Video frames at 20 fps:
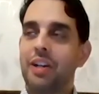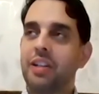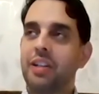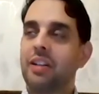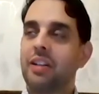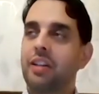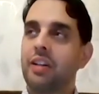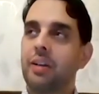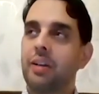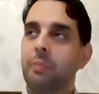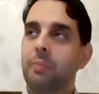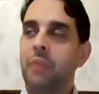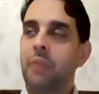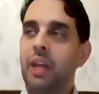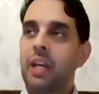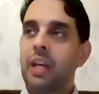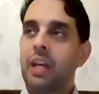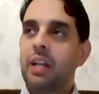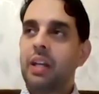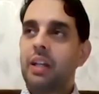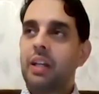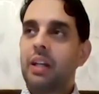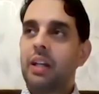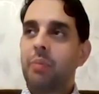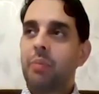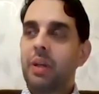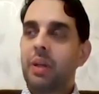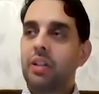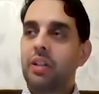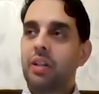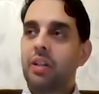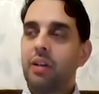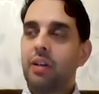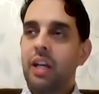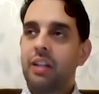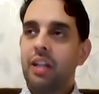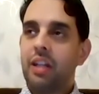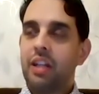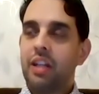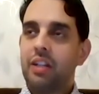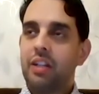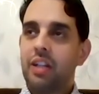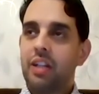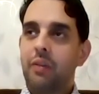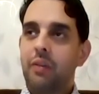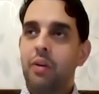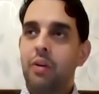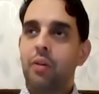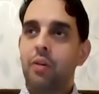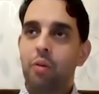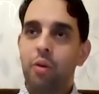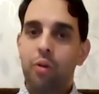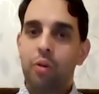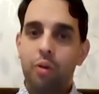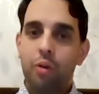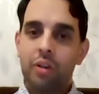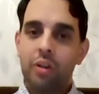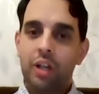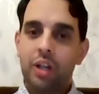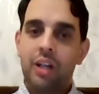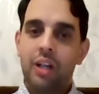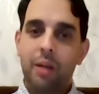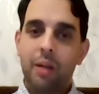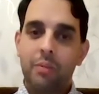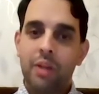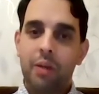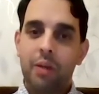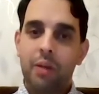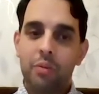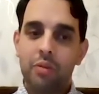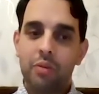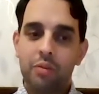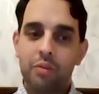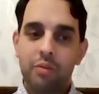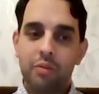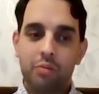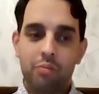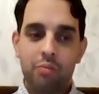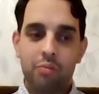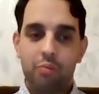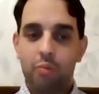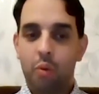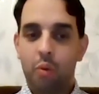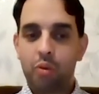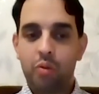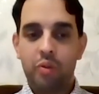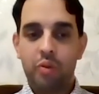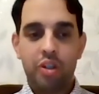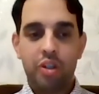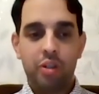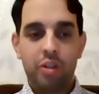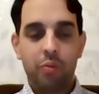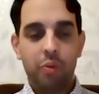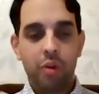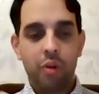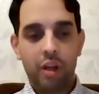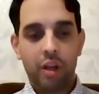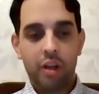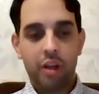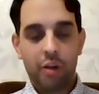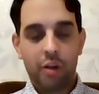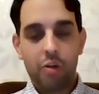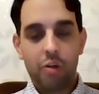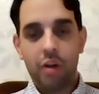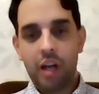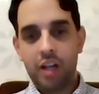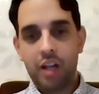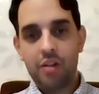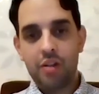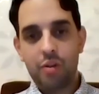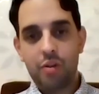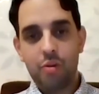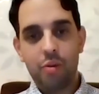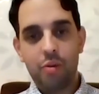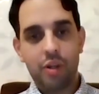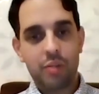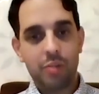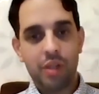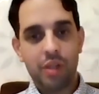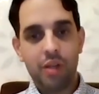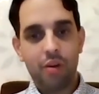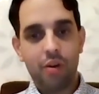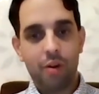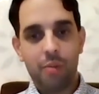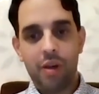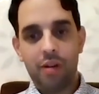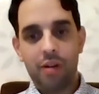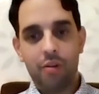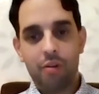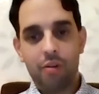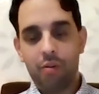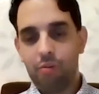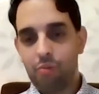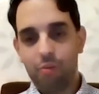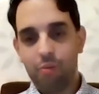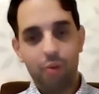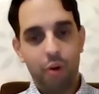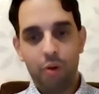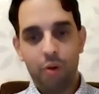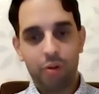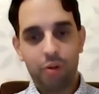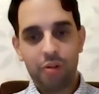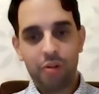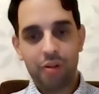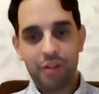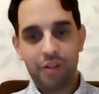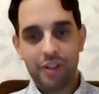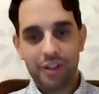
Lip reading: And but I take it, even though you don't tell them, they will, most of the children will recognize you as being Roma or not?